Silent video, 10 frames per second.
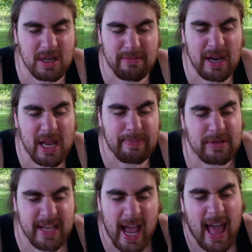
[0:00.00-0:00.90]
My
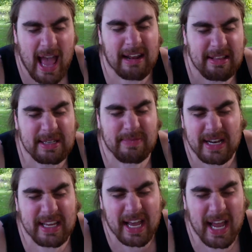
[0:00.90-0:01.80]
nipples can't handle this
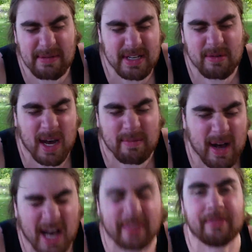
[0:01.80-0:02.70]
mini games in 1
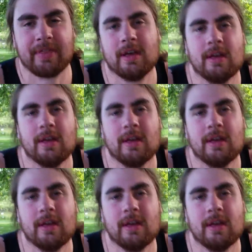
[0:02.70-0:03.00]
month.